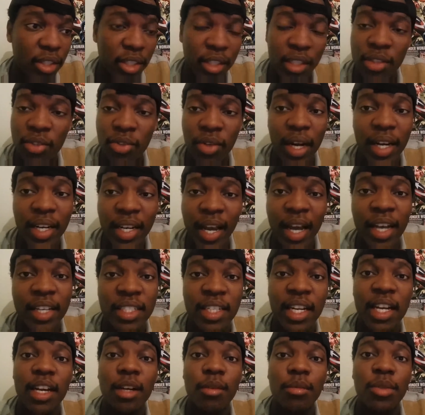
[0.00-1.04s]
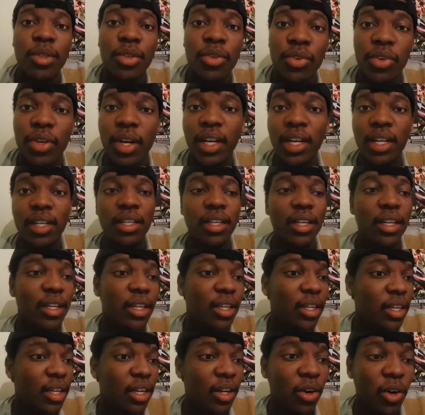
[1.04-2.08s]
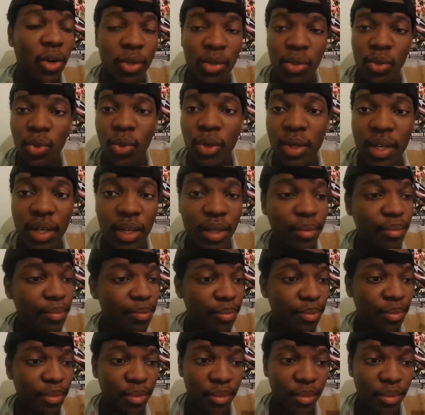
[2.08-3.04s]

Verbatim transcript: Just write hashtag I'm a creator on Twitter,